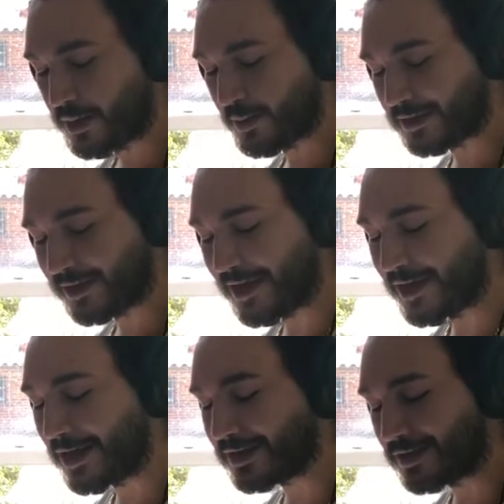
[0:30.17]
But
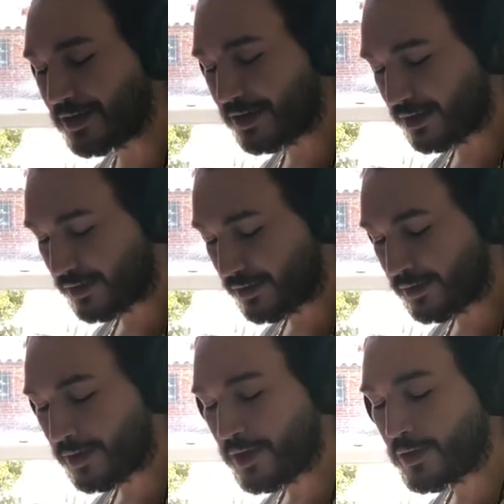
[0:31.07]
today I saw
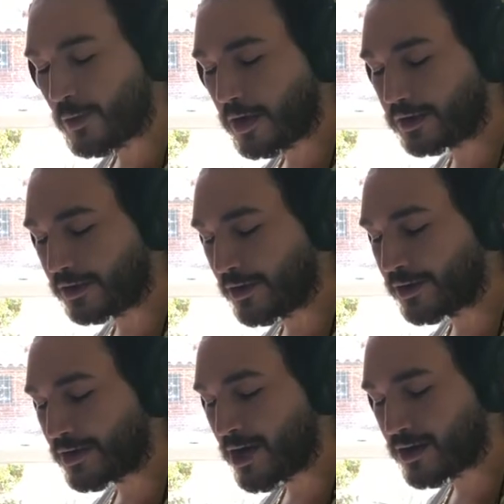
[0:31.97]
you walking your
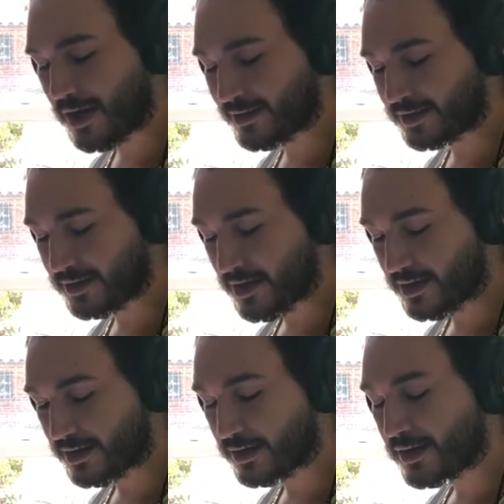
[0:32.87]
dog
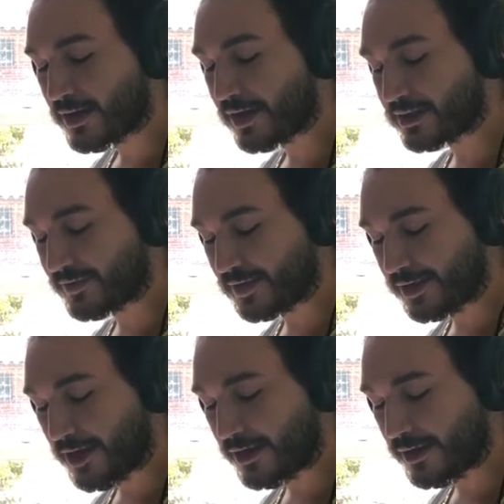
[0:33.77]
outside, as if
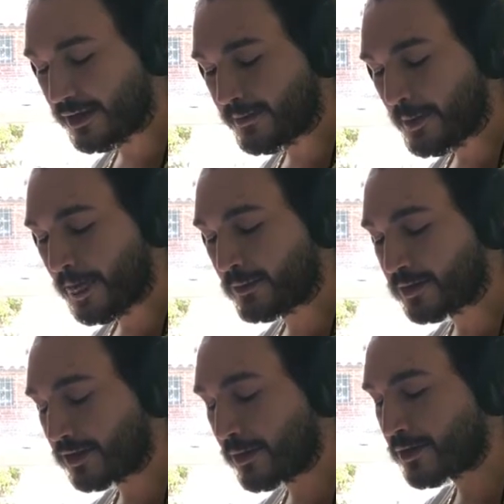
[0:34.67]
today
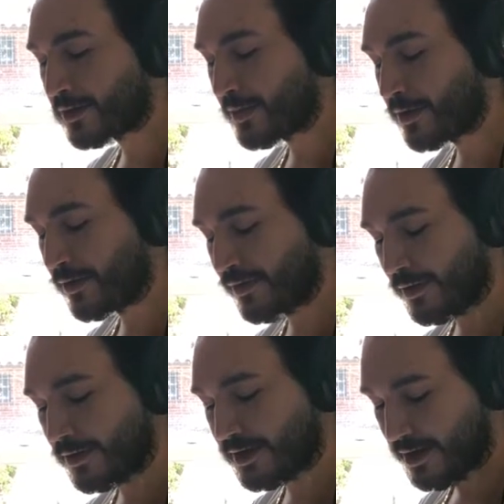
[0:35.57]
was the most
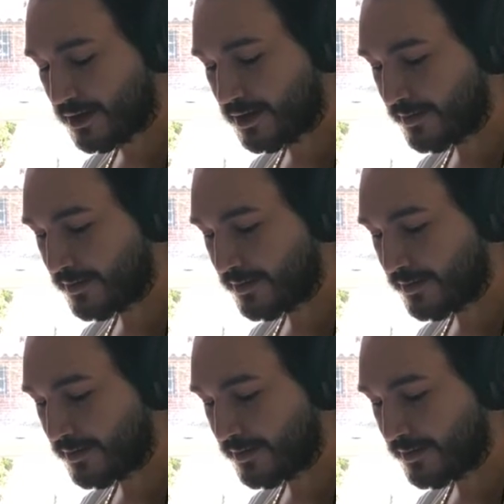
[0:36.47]
beautiful day.